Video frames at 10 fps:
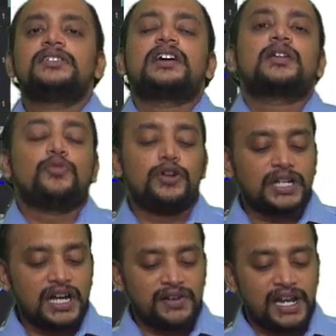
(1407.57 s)
Sir,
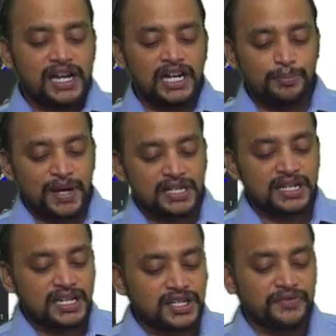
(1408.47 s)
motor vehicle
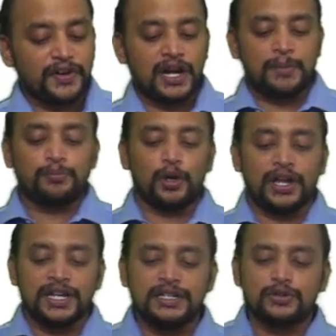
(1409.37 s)
purchased for
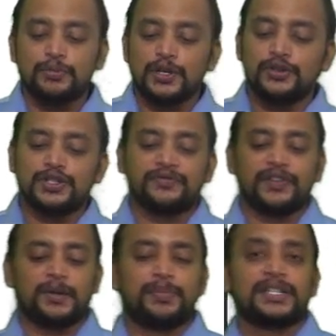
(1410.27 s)
employees to be used
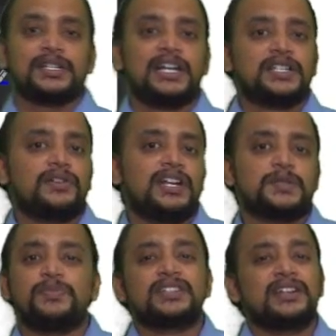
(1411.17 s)
for personal as well as
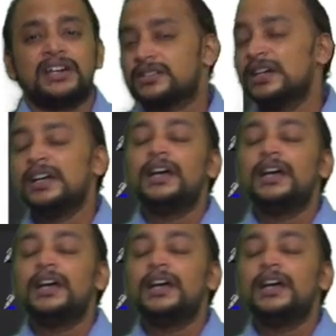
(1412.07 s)
business